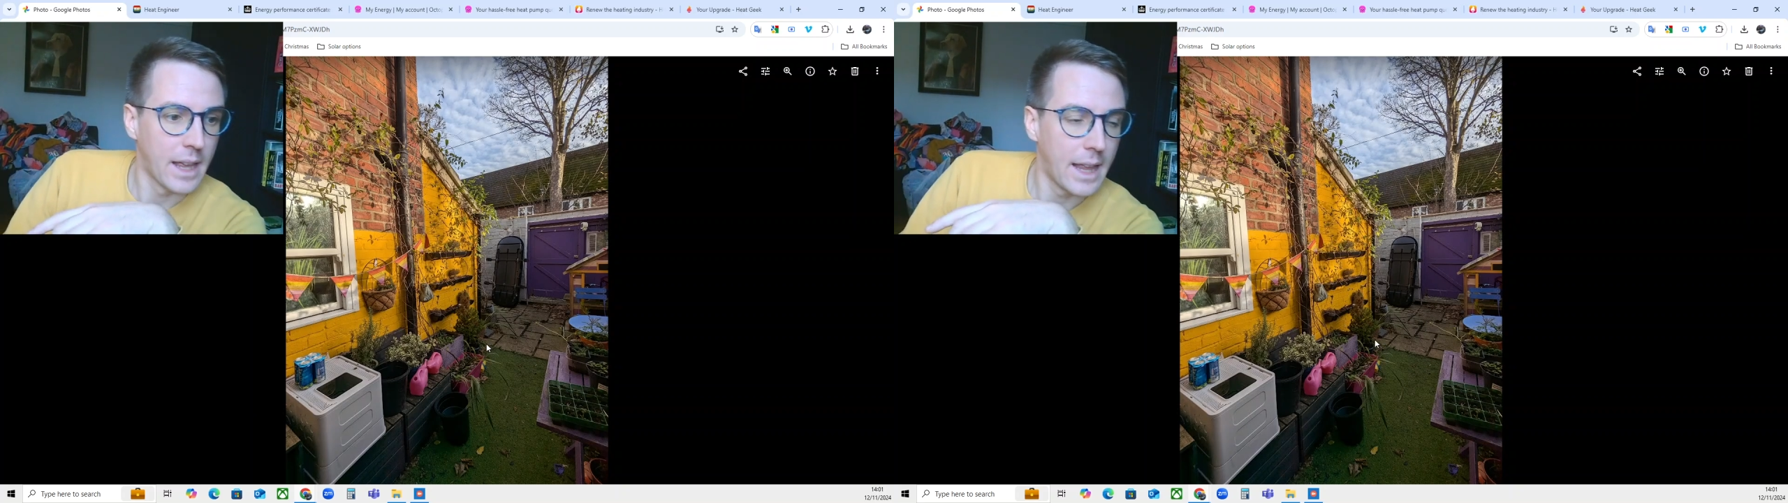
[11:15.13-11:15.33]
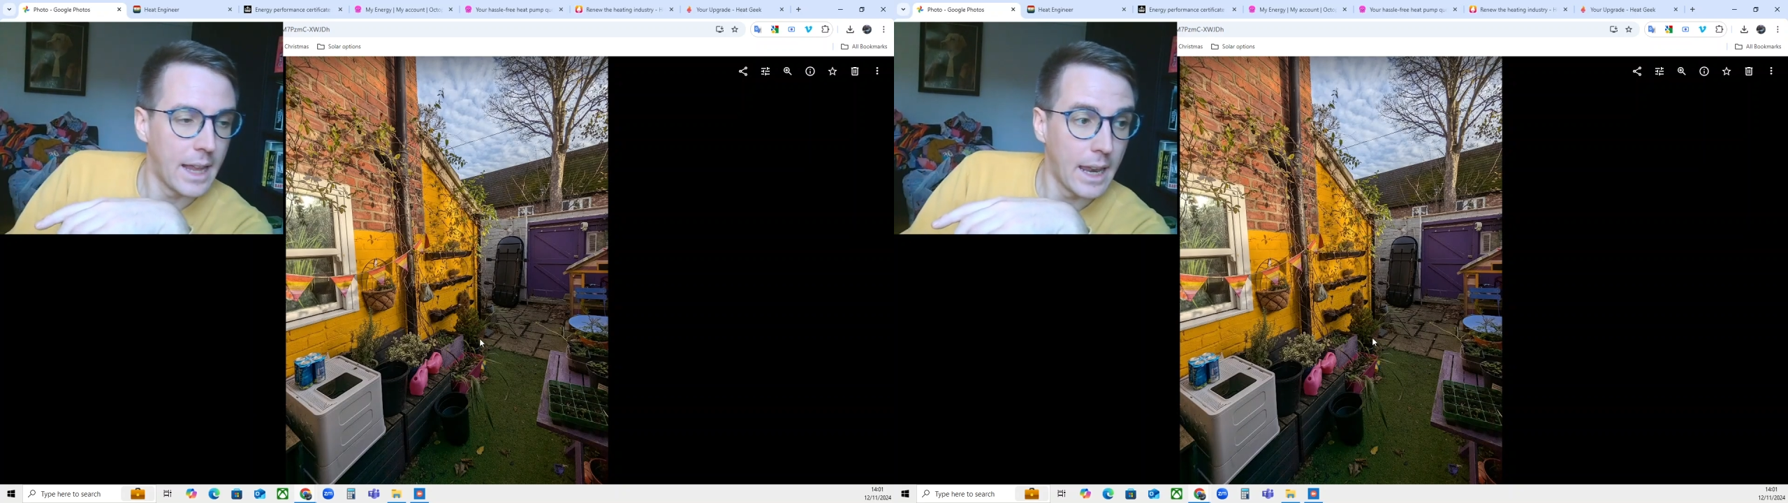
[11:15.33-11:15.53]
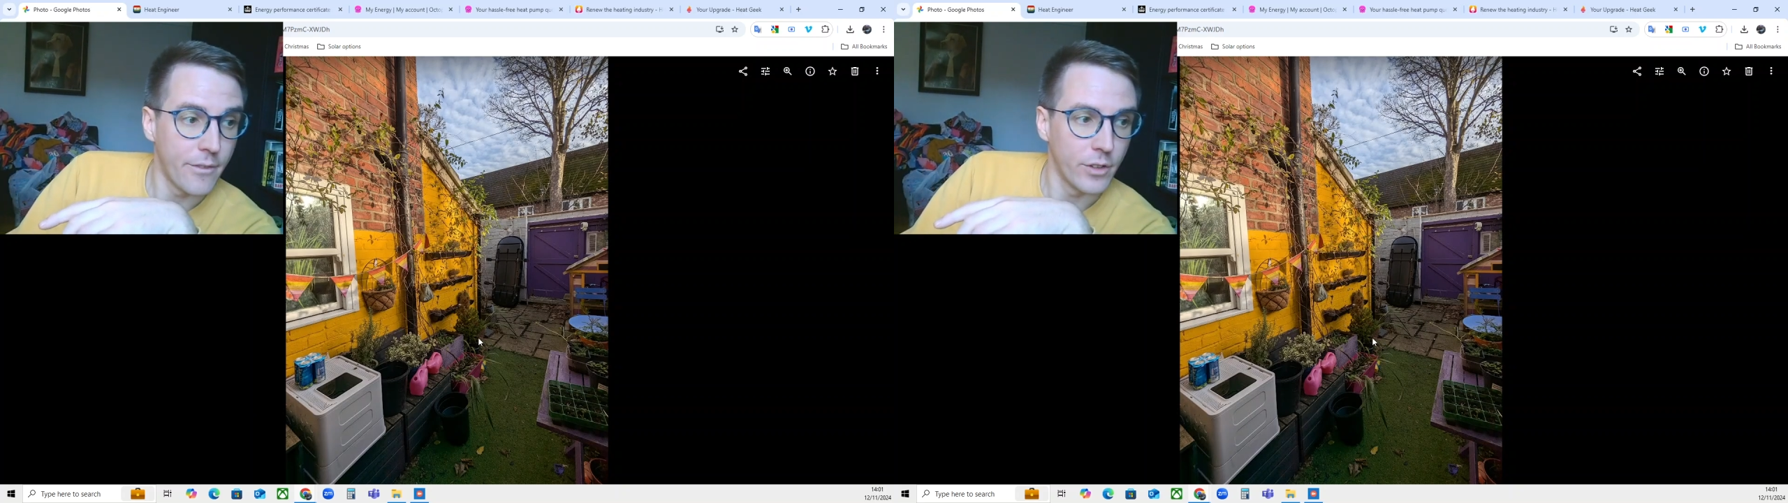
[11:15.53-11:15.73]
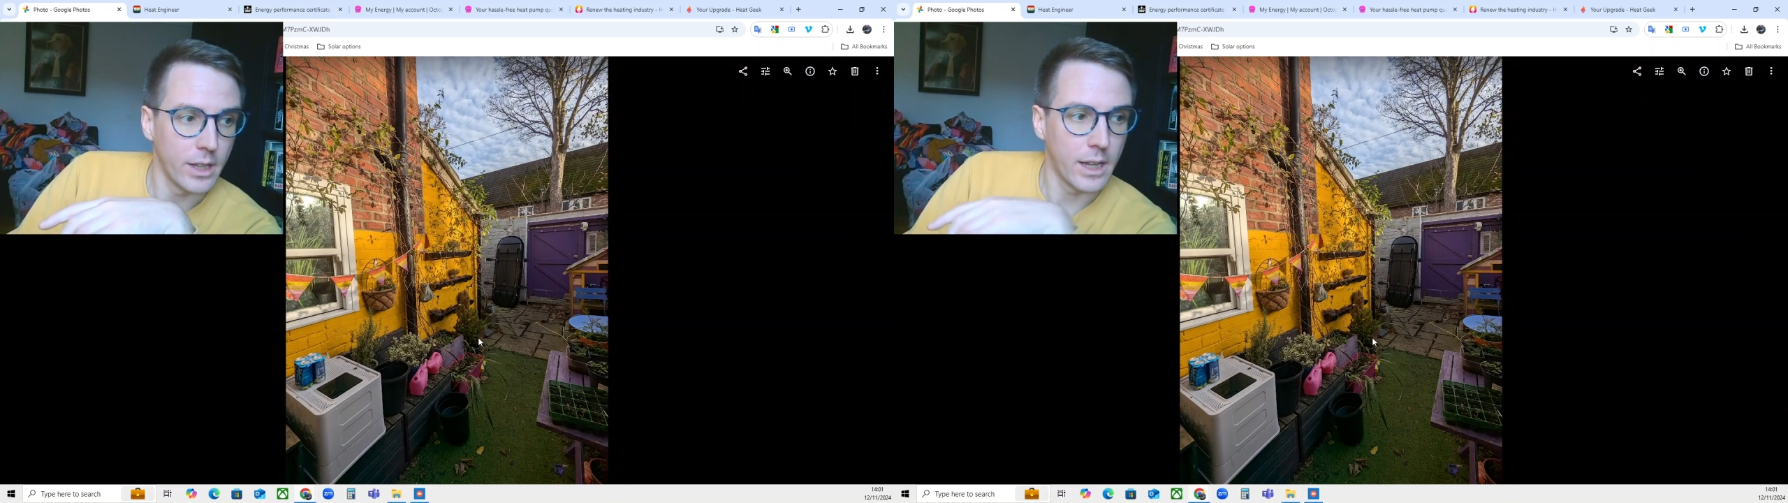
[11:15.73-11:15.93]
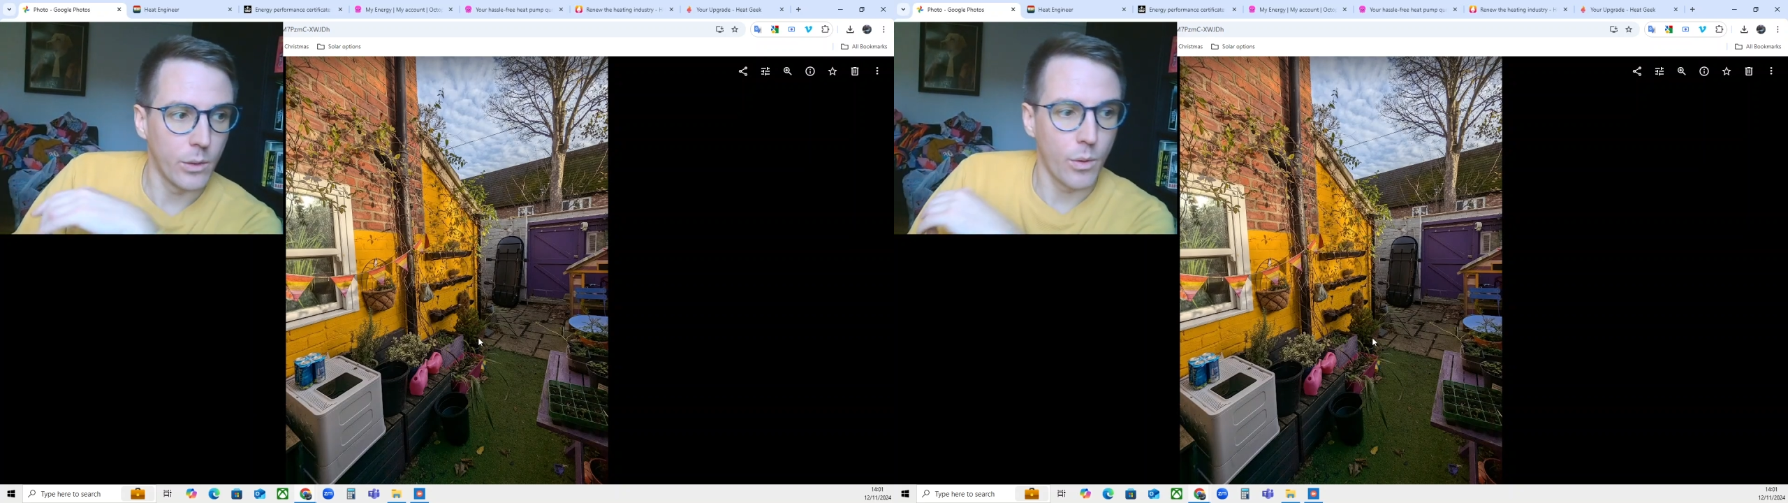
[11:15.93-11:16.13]

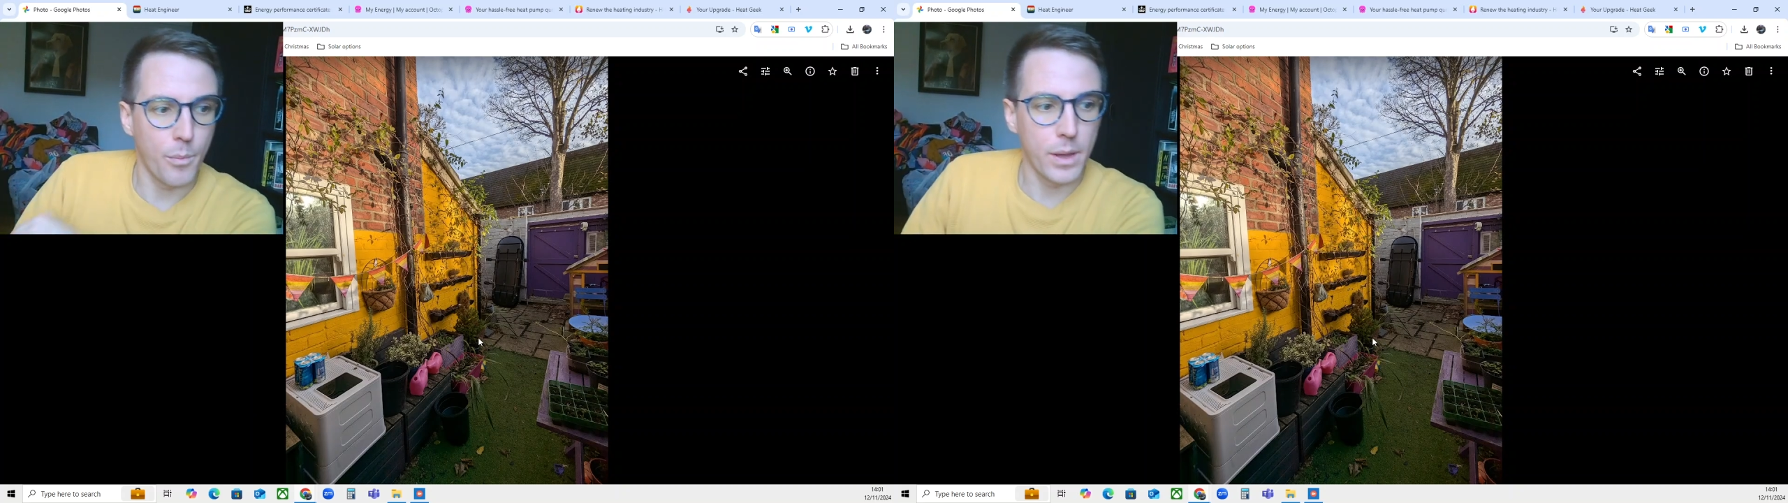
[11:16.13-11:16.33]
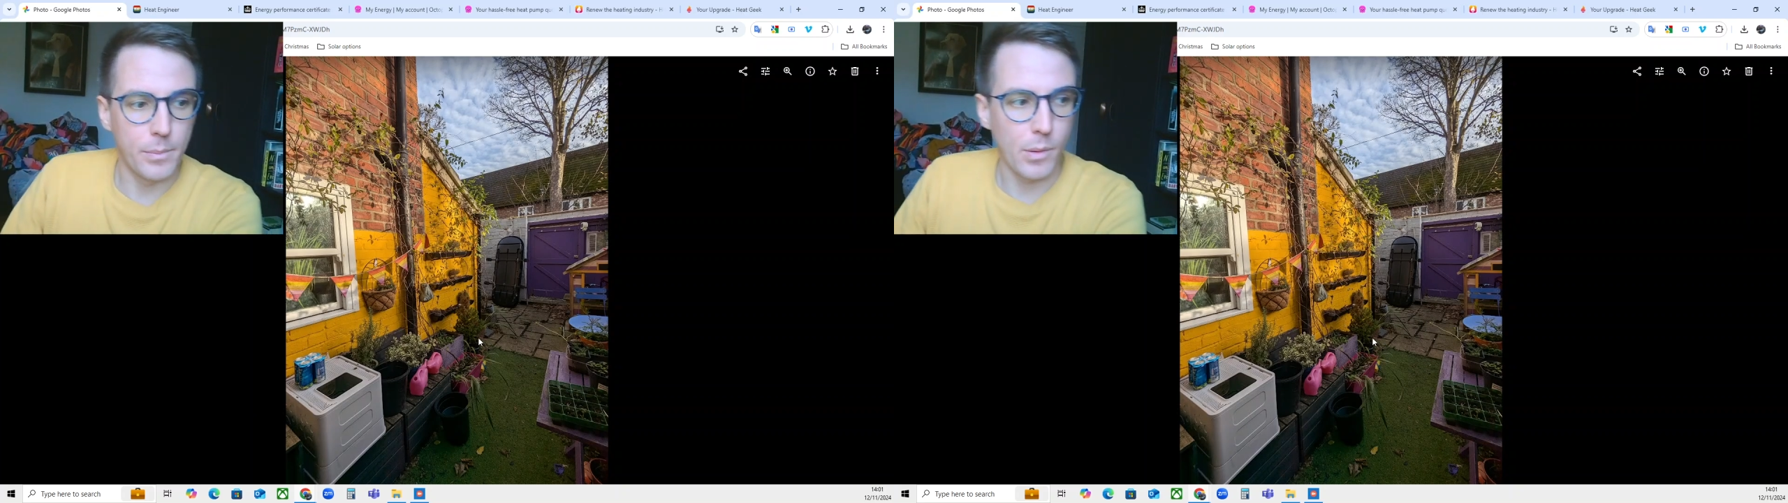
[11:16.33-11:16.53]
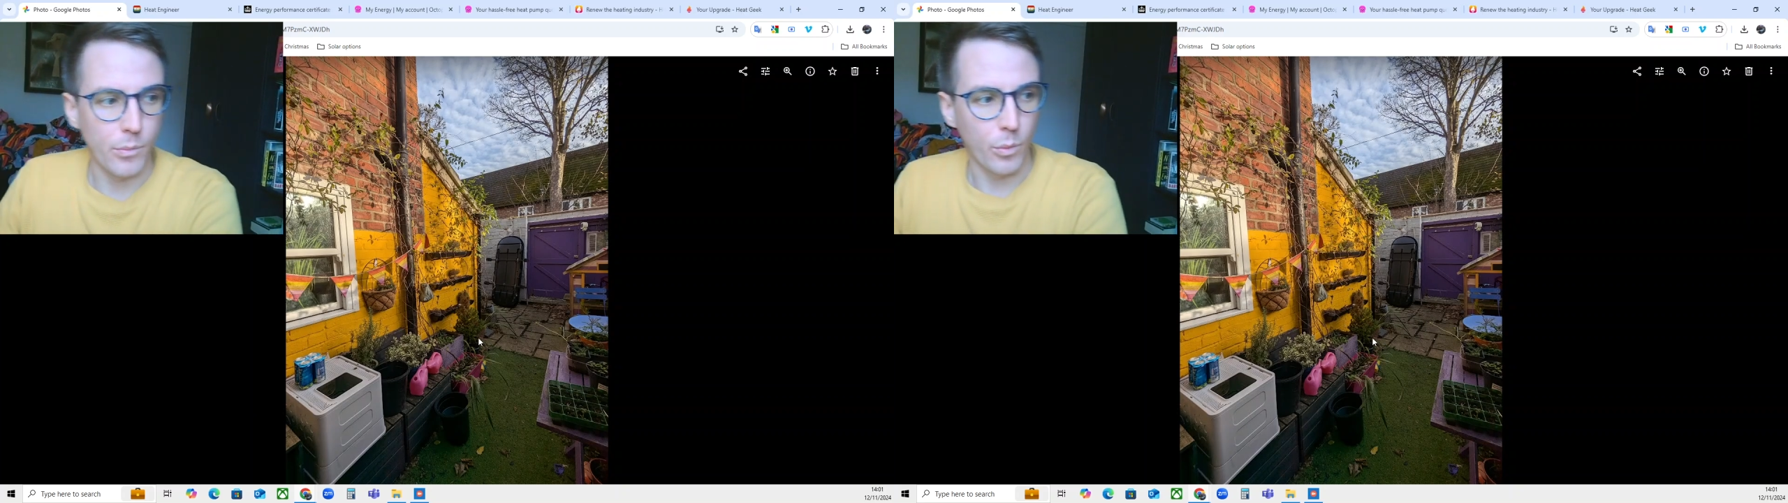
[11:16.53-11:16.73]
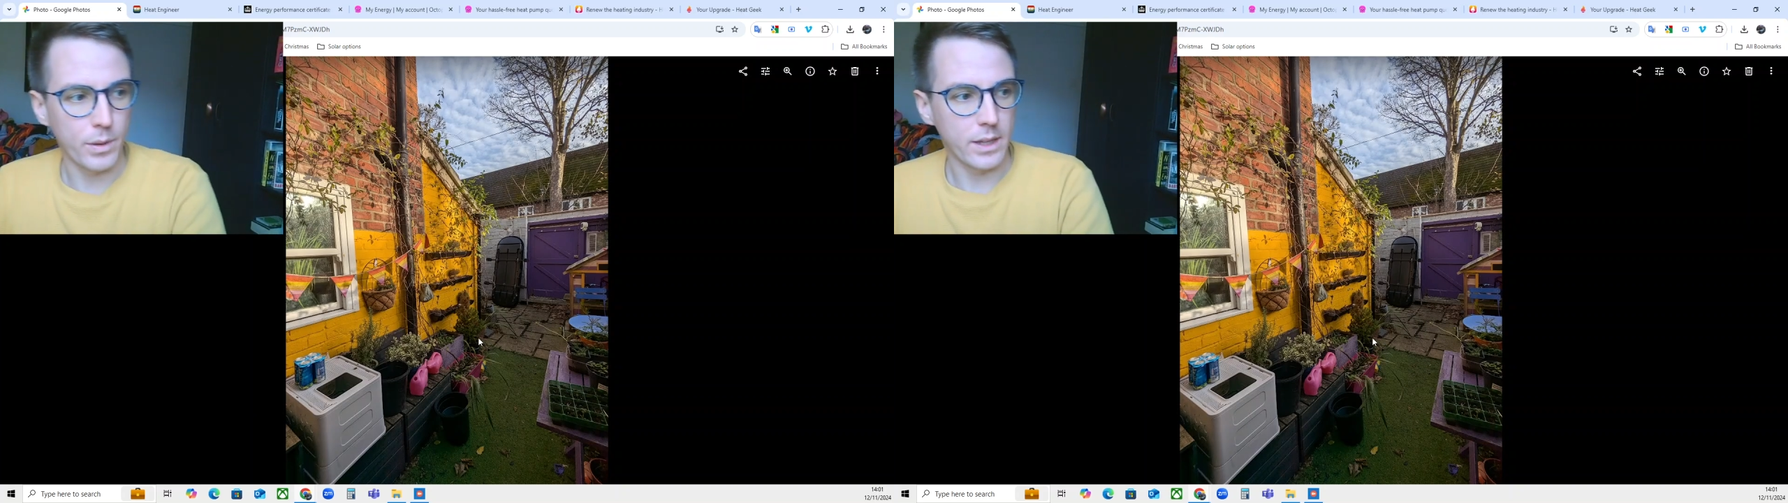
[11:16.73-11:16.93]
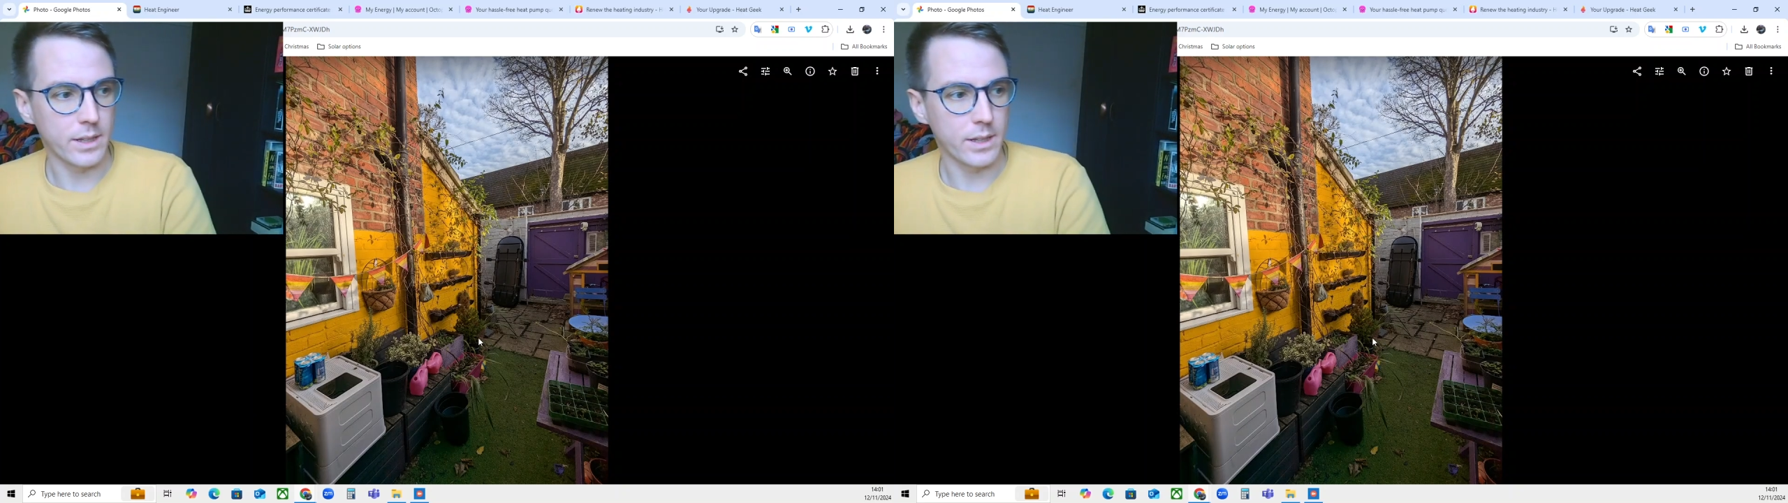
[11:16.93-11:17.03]
11 kilowatt heat pump will be,